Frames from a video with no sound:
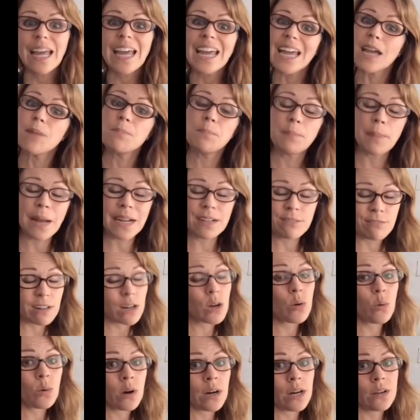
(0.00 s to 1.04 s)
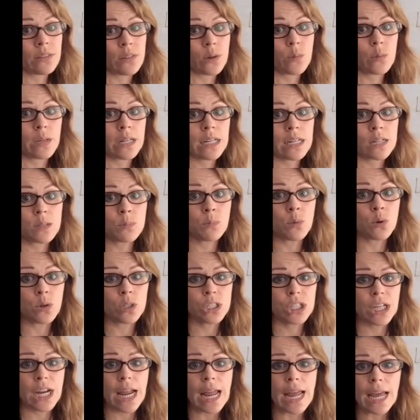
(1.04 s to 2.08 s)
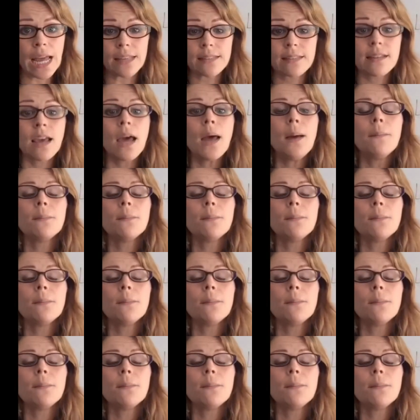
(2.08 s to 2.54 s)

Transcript: it may require that we need more chairs.